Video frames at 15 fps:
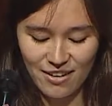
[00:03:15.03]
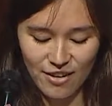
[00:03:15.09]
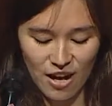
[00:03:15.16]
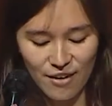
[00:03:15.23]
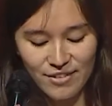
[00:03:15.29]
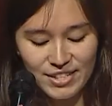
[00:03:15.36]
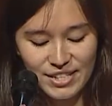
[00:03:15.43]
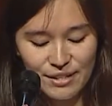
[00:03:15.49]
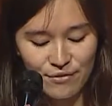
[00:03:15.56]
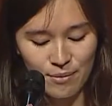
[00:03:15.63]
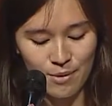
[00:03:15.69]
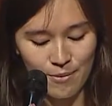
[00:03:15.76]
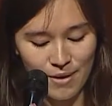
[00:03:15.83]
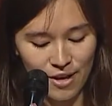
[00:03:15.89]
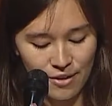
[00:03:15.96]
Obviously, from
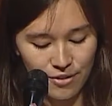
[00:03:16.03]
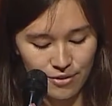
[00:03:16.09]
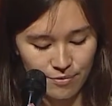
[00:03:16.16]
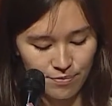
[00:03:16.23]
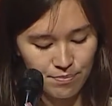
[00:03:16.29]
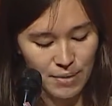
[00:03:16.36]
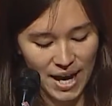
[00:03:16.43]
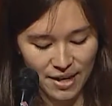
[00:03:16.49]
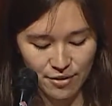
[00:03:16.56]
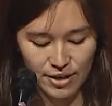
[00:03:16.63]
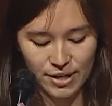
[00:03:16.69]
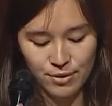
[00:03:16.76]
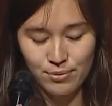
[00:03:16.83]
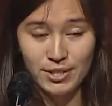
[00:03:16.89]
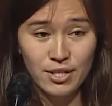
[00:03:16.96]
our math
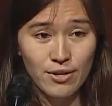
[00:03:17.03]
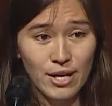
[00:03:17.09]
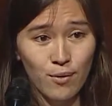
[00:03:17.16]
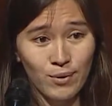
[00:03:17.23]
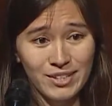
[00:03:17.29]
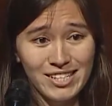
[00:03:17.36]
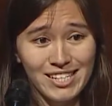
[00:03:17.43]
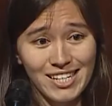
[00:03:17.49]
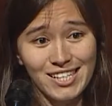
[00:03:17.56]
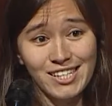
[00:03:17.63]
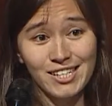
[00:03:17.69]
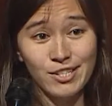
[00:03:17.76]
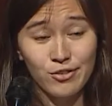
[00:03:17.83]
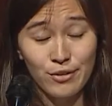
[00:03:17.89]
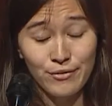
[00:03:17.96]
background, we know that one sixth
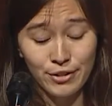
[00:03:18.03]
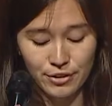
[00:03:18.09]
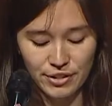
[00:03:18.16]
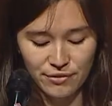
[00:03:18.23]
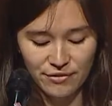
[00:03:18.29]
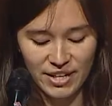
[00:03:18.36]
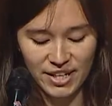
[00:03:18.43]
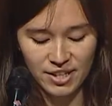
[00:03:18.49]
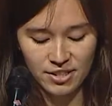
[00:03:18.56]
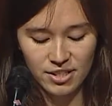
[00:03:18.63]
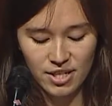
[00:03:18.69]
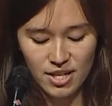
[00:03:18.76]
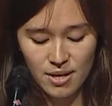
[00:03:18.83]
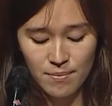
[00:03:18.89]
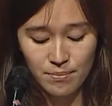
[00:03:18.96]
is trivial to find,
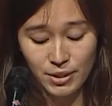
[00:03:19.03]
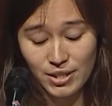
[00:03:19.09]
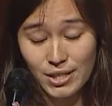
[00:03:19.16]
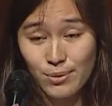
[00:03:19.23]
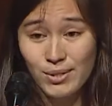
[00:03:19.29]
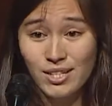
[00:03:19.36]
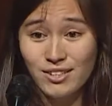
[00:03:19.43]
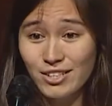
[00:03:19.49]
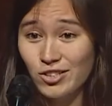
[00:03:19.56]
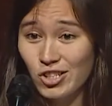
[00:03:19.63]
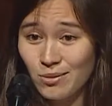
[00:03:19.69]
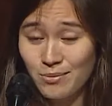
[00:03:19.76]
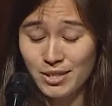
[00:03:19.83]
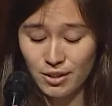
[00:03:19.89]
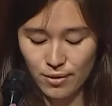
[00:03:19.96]
but this was a
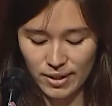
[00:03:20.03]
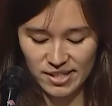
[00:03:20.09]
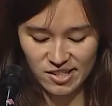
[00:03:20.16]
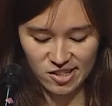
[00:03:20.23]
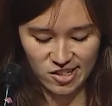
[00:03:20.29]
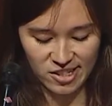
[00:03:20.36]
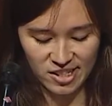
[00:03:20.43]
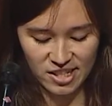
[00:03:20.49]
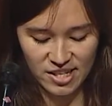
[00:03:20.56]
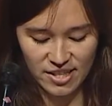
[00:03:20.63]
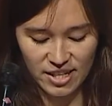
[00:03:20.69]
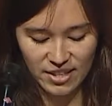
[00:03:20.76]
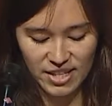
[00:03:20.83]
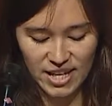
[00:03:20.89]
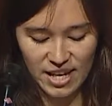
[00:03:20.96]
legitimate question
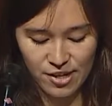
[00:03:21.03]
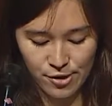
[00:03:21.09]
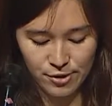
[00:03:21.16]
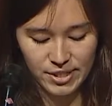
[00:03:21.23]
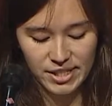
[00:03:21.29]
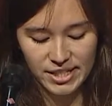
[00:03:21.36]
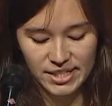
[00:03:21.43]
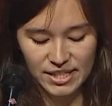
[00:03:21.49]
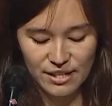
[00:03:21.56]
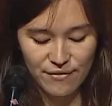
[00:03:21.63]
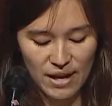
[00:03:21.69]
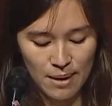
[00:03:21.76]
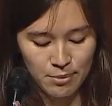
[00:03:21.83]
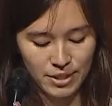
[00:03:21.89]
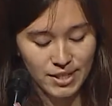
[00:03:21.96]
that they used to see if
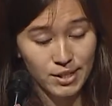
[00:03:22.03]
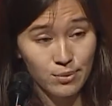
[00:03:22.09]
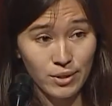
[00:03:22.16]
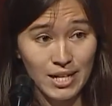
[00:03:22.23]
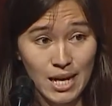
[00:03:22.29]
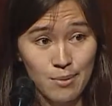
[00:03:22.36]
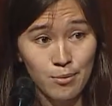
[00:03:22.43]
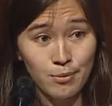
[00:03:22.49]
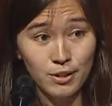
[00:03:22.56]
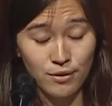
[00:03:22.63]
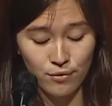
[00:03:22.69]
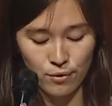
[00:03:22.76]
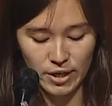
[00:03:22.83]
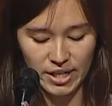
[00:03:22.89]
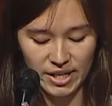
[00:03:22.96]
applicants were capable
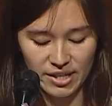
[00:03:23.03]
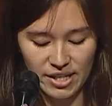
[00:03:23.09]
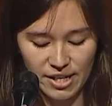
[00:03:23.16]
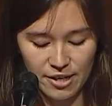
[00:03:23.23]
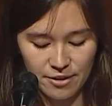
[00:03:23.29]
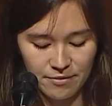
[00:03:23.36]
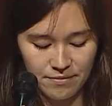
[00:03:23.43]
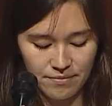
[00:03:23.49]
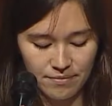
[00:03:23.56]
of working there.